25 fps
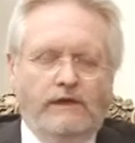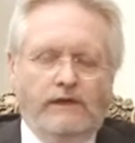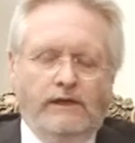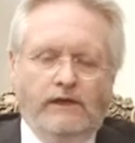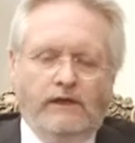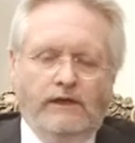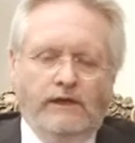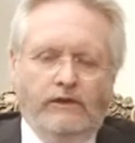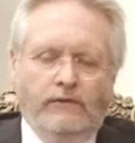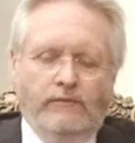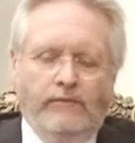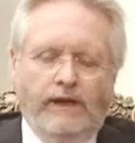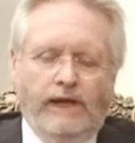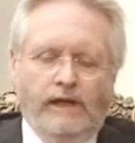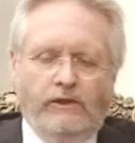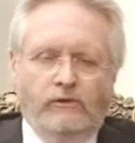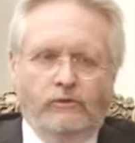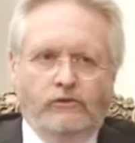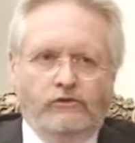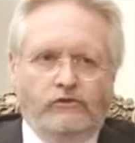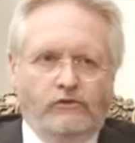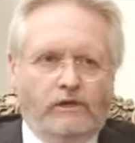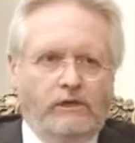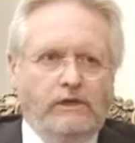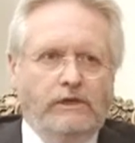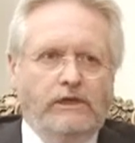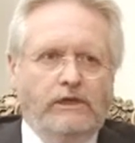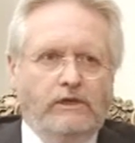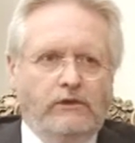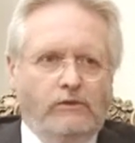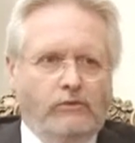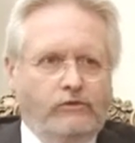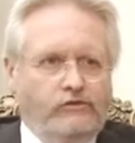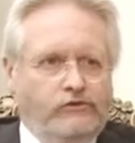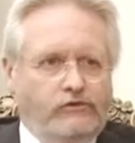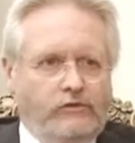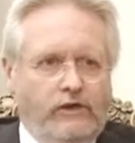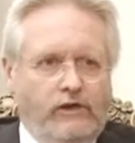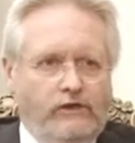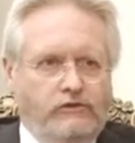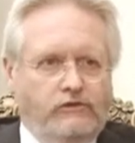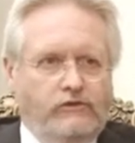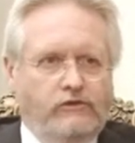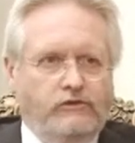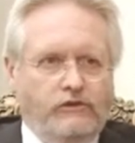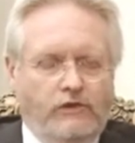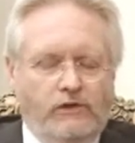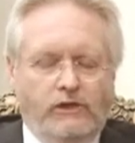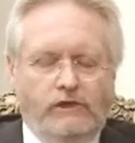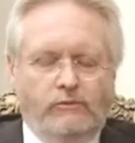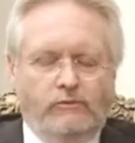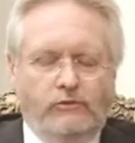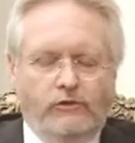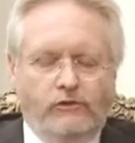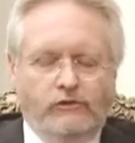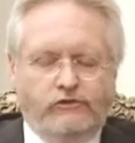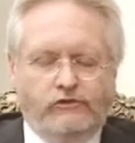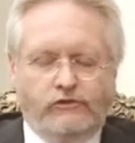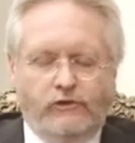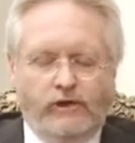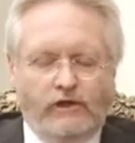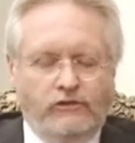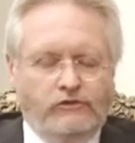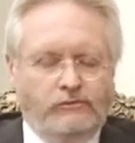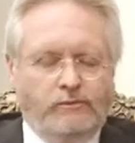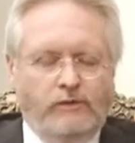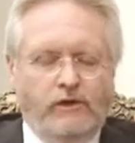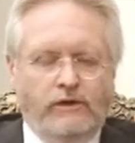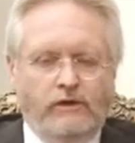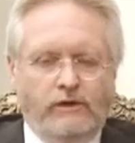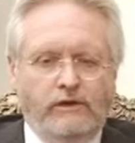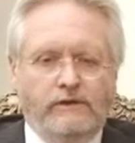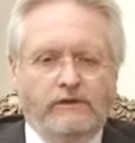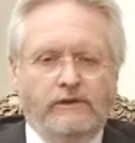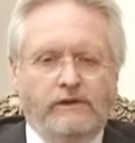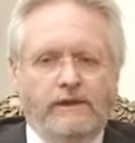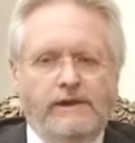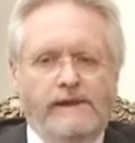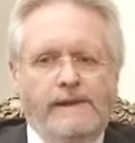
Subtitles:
The ballot was clear, it was transparent,